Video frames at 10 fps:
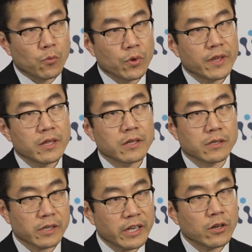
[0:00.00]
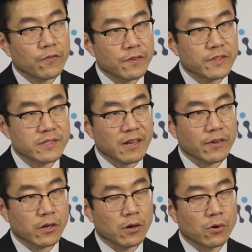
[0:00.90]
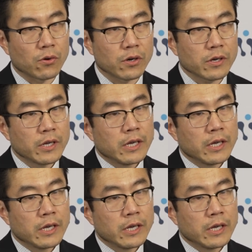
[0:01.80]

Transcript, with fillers: within the Keynote 57 cohort.